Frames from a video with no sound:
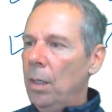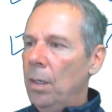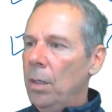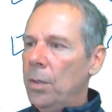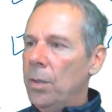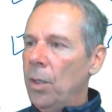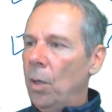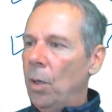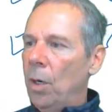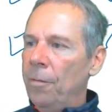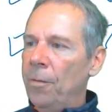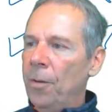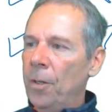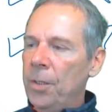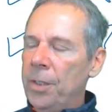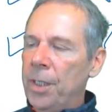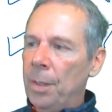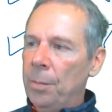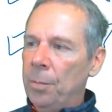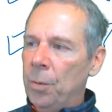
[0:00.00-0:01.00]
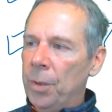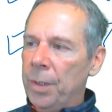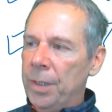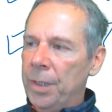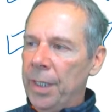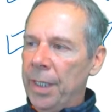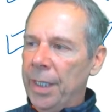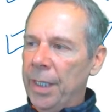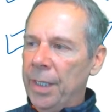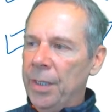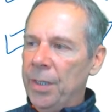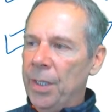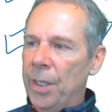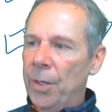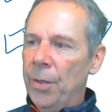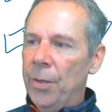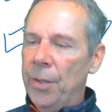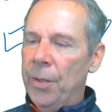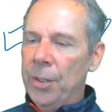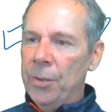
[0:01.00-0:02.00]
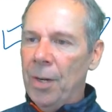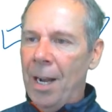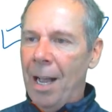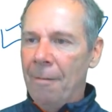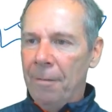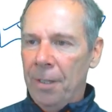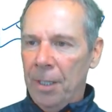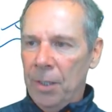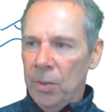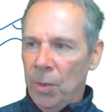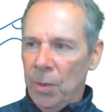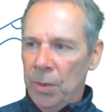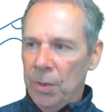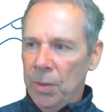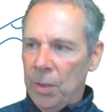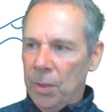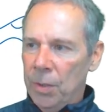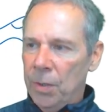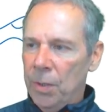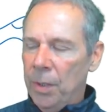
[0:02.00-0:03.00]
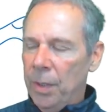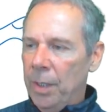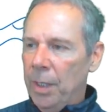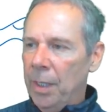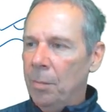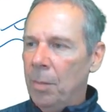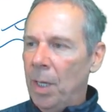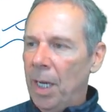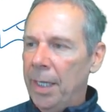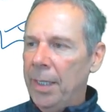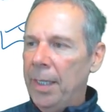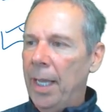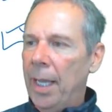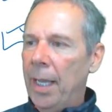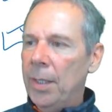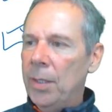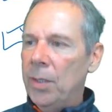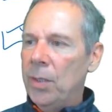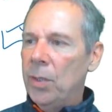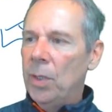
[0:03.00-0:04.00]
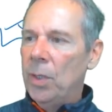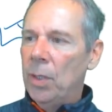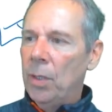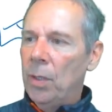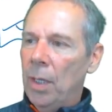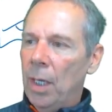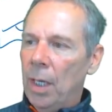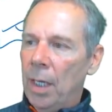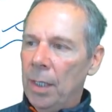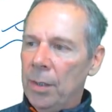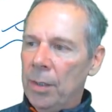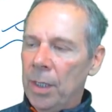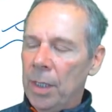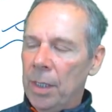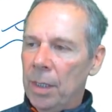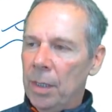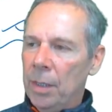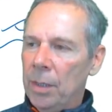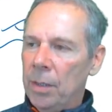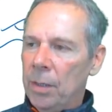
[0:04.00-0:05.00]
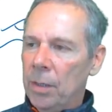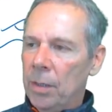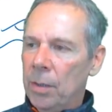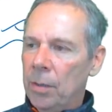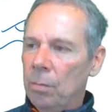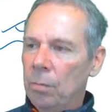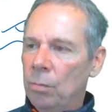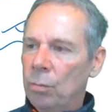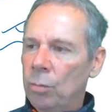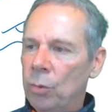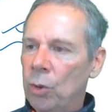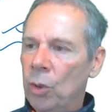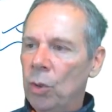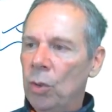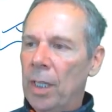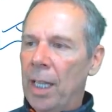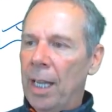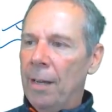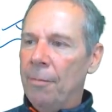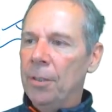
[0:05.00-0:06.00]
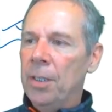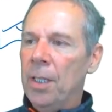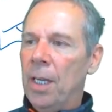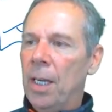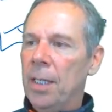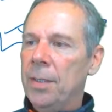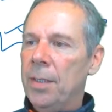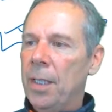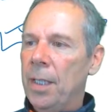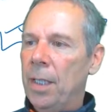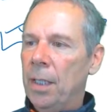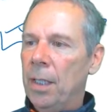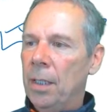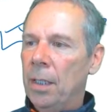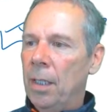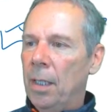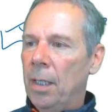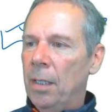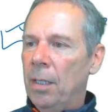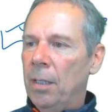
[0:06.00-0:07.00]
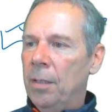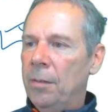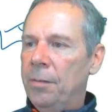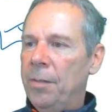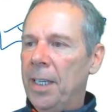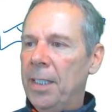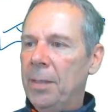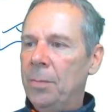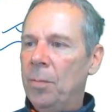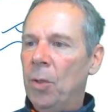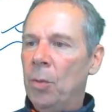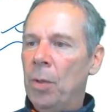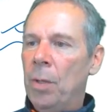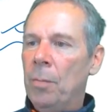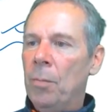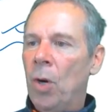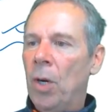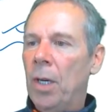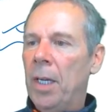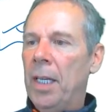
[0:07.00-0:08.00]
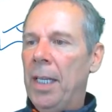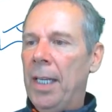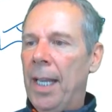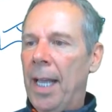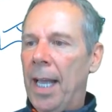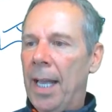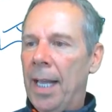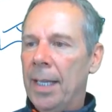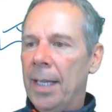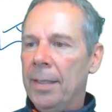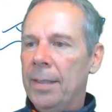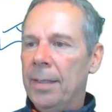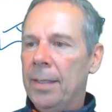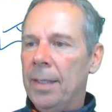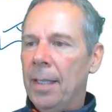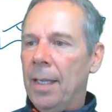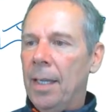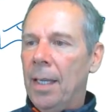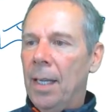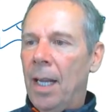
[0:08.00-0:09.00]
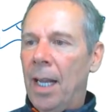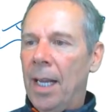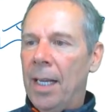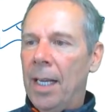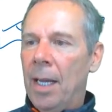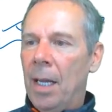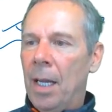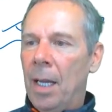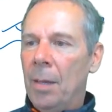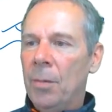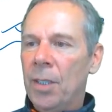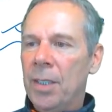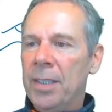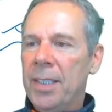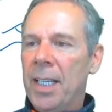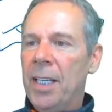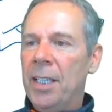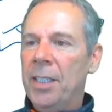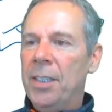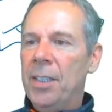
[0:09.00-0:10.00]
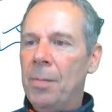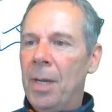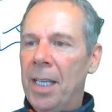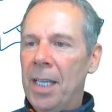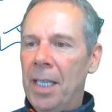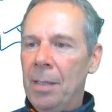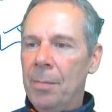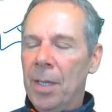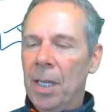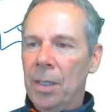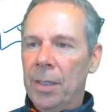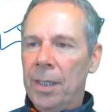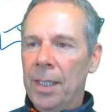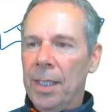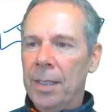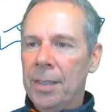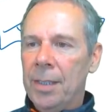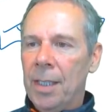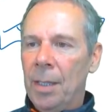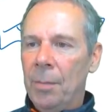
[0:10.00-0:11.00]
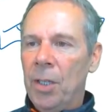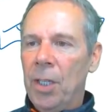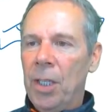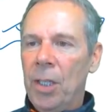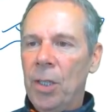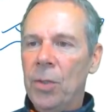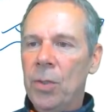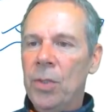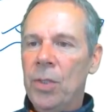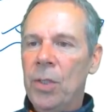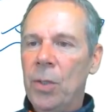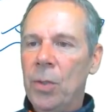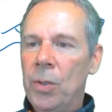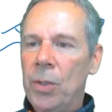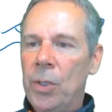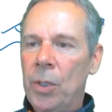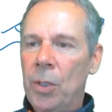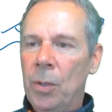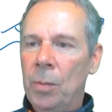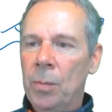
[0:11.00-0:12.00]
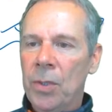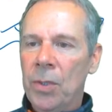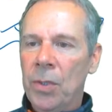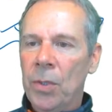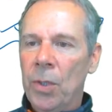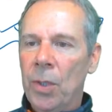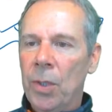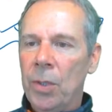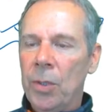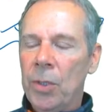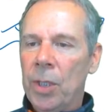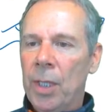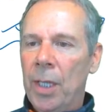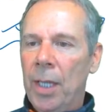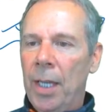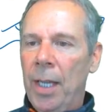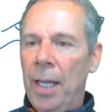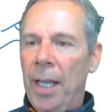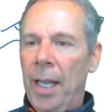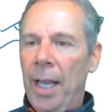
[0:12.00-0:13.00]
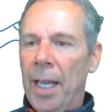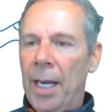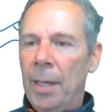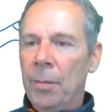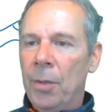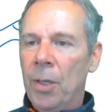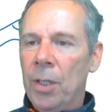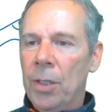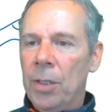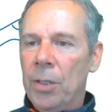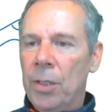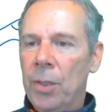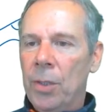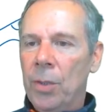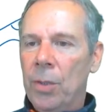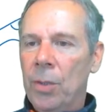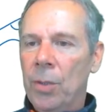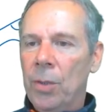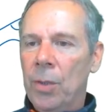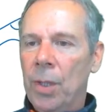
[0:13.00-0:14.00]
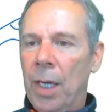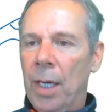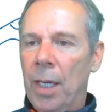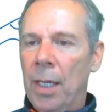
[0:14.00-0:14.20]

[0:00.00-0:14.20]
So our first step was to consider the traffic sources. In my case, I did Google advertising, Facebook remarketing ads. I'm going to send it to my email list. I'm going to use YouTube search, and I'm going to do,